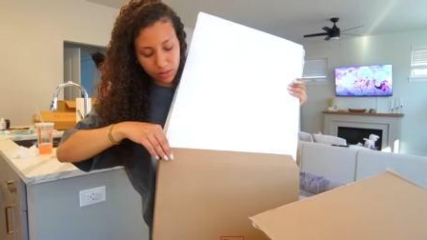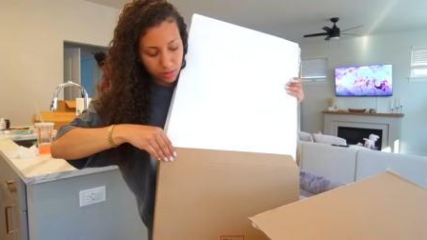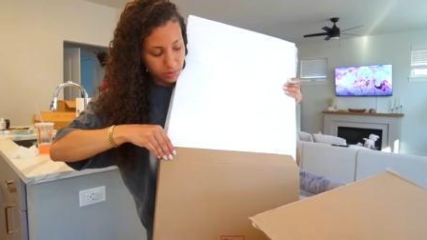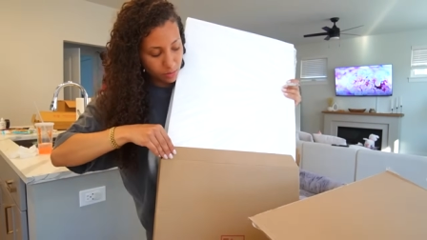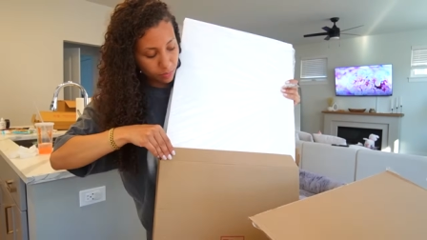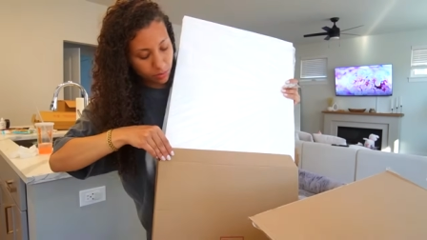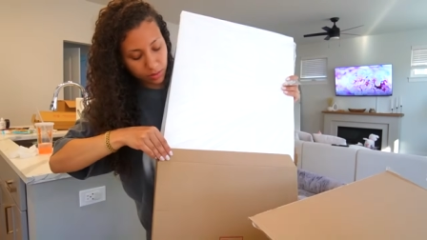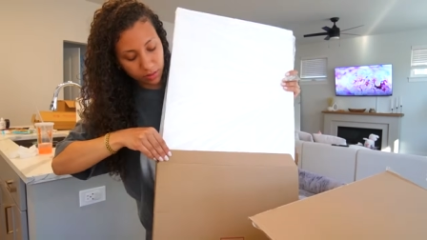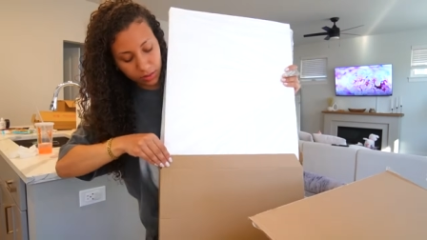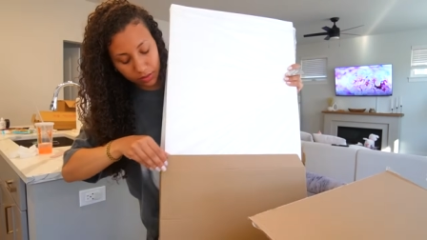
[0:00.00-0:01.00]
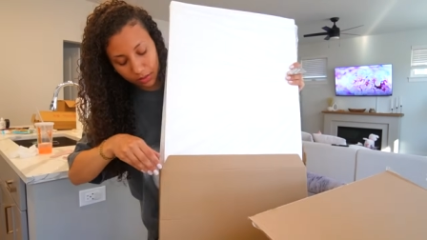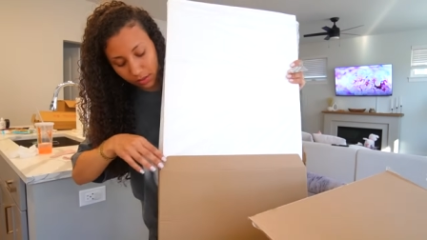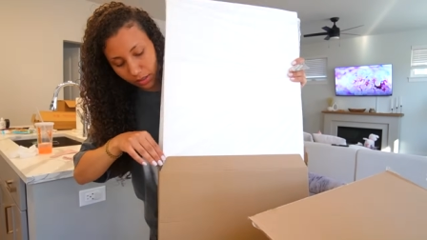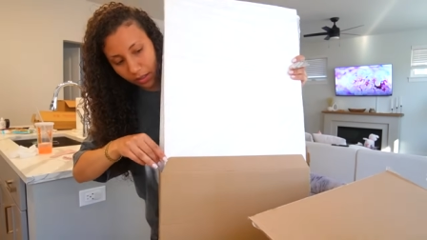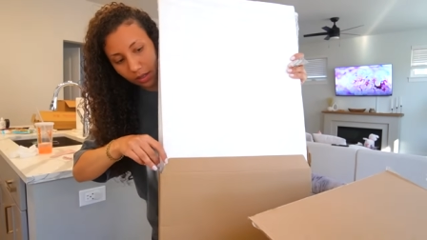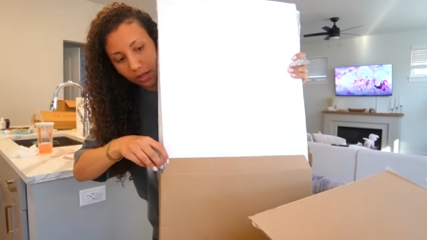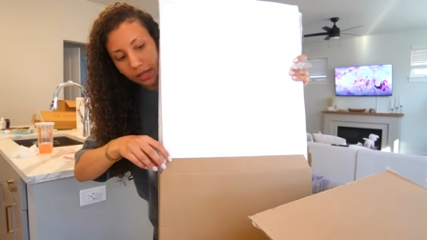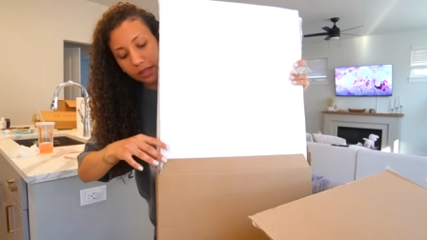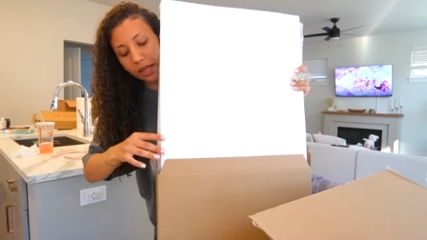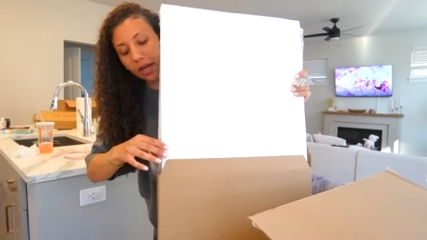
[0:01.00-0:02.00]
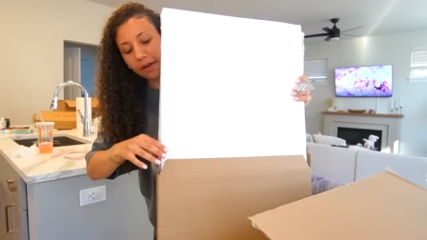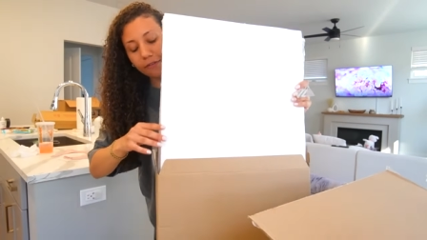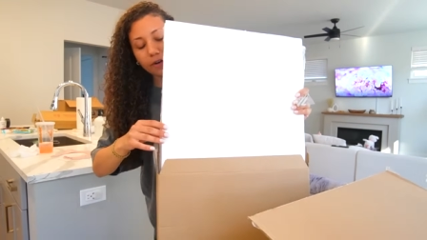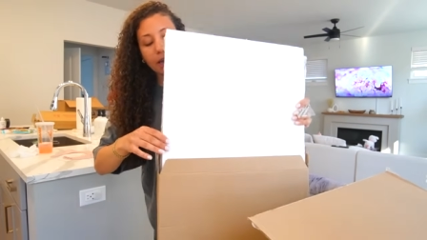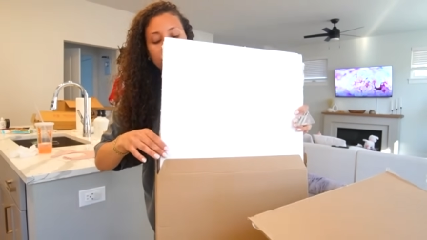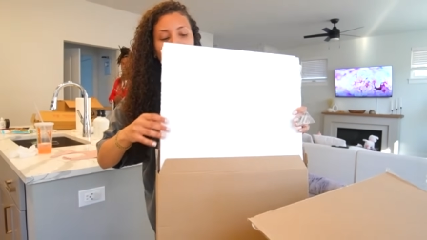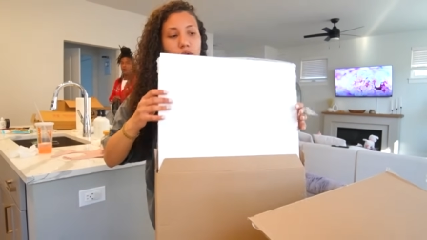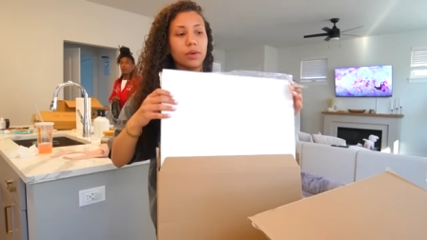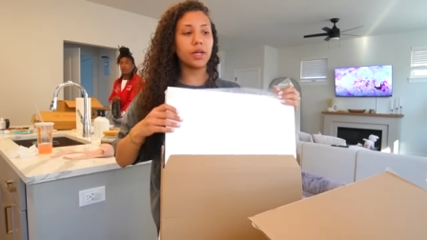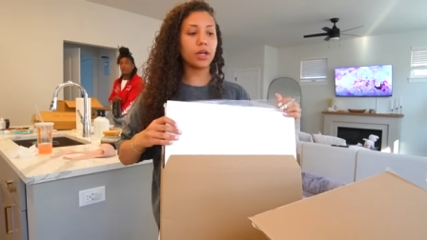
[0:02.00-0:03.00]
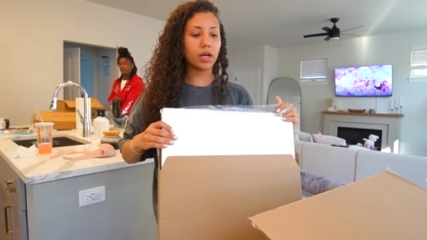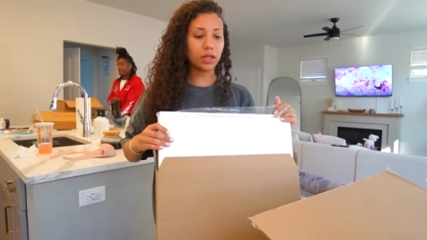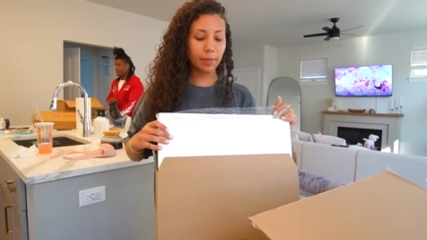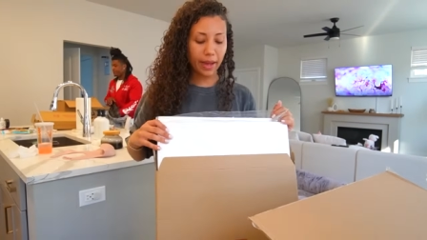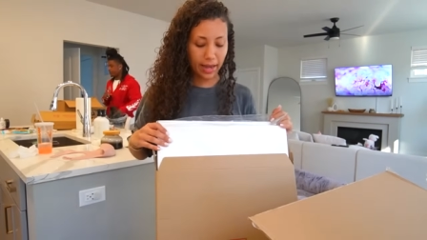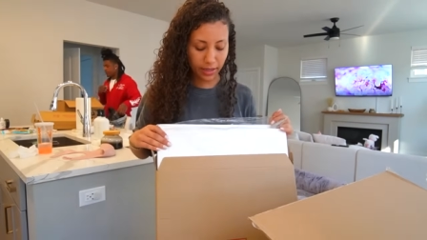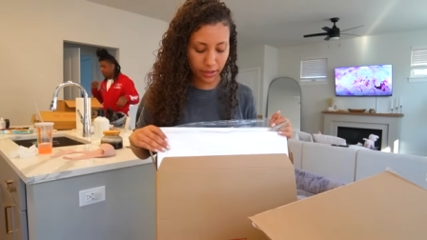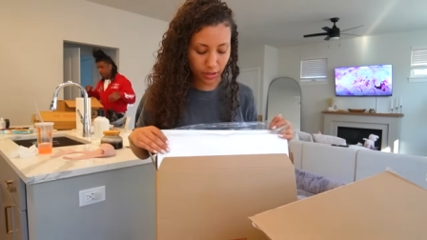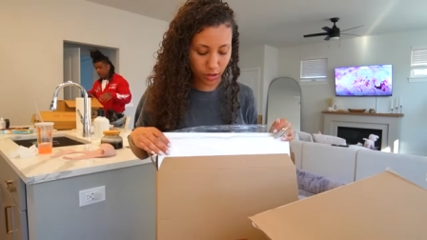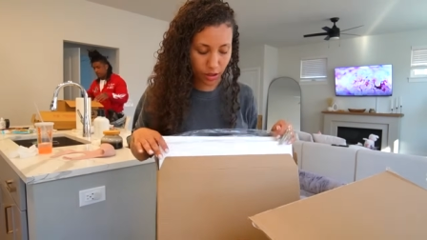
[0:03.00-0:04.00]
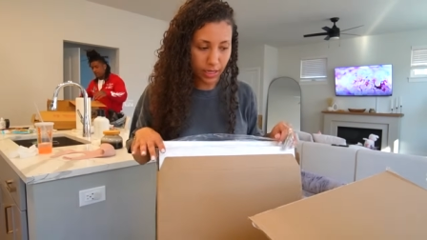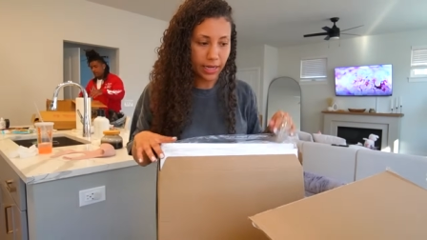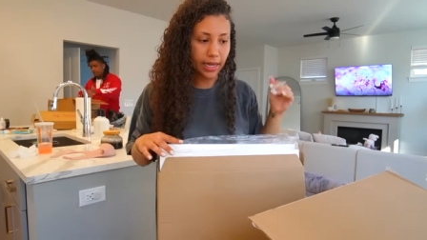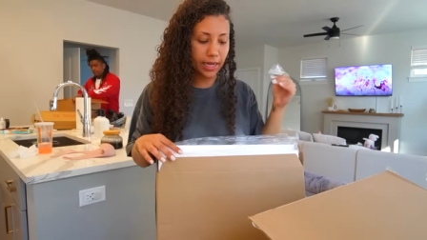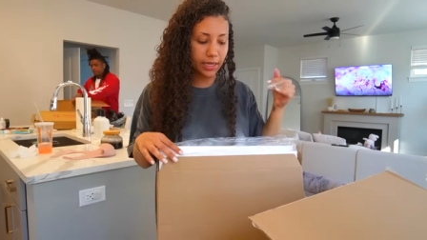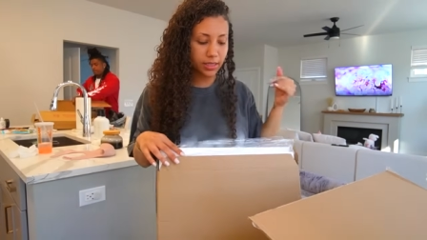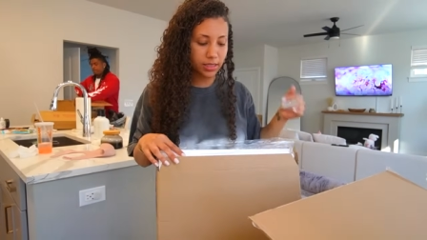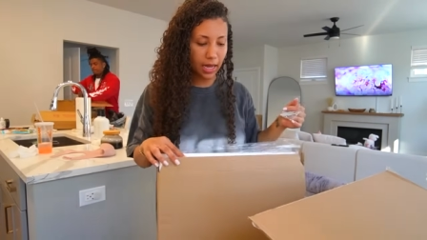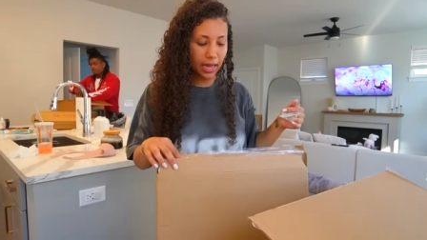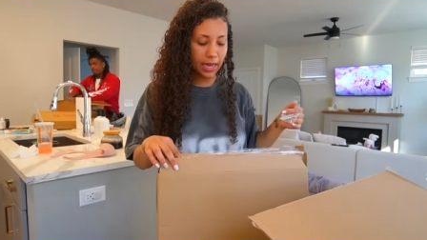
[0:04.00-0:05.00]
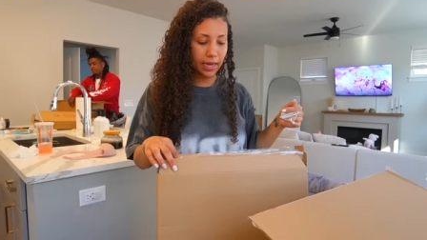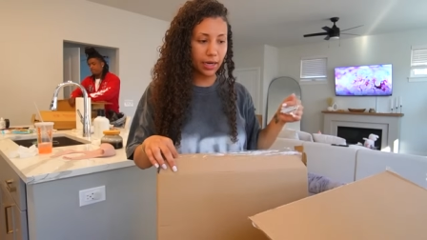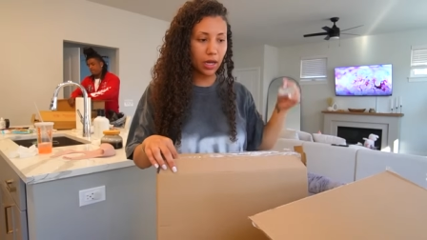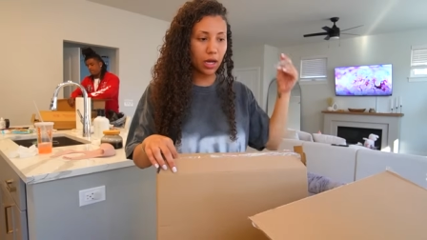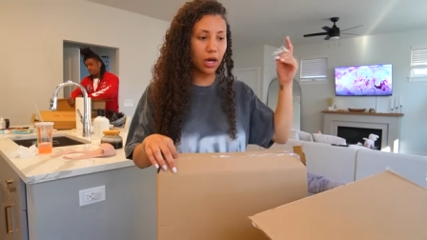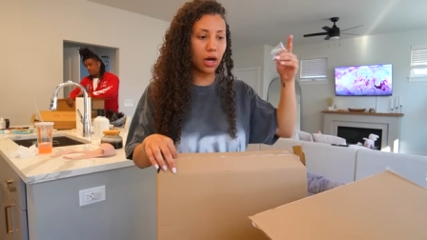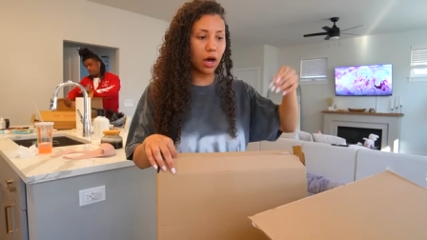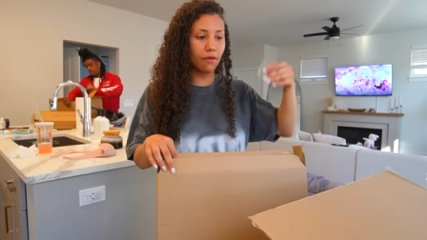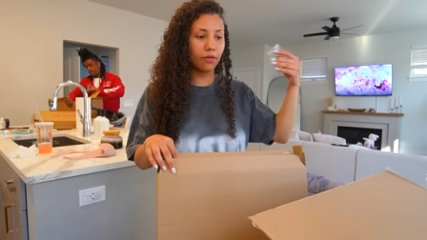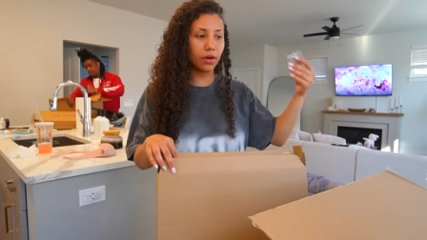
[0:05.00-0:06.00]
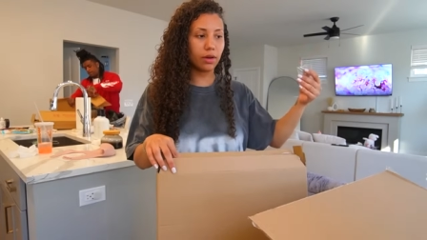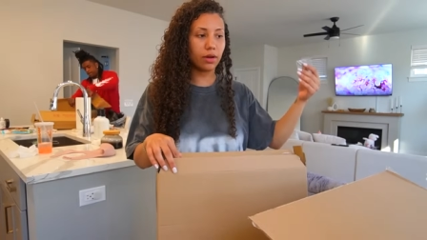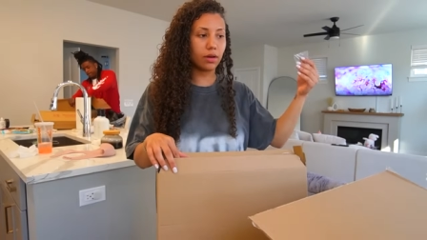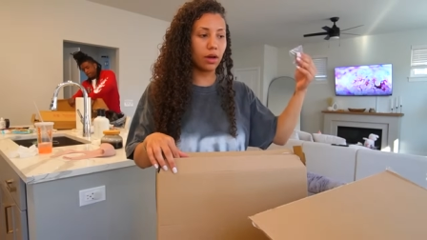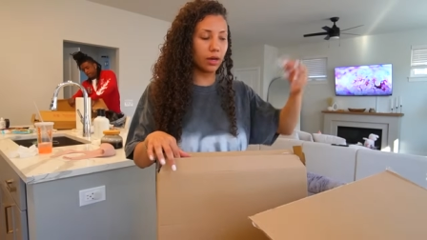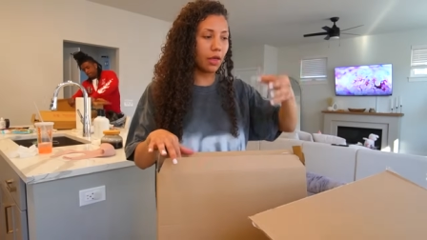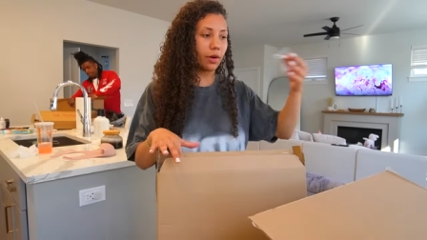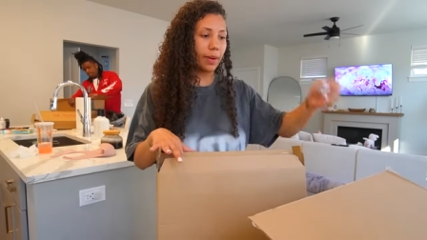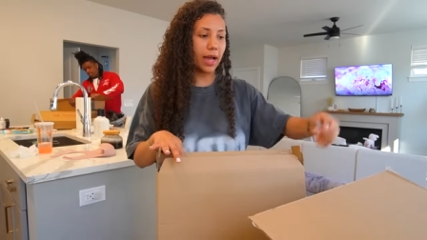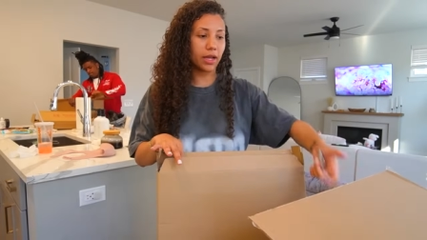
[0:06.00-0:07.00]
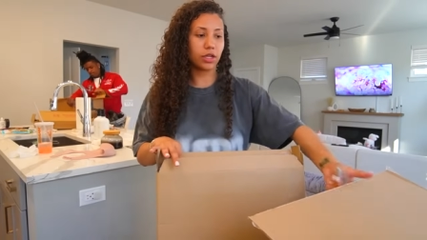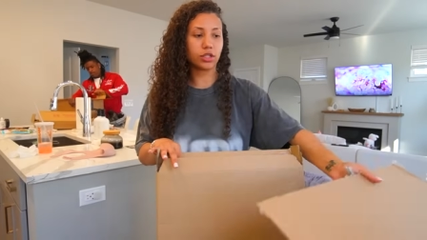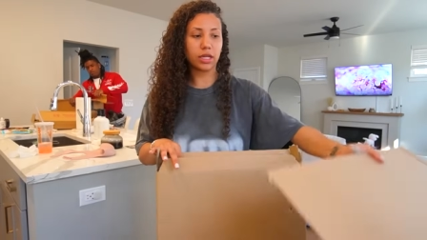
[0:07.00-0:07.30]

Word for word: disappointed. Like, they got fragile written on the package inside of another package.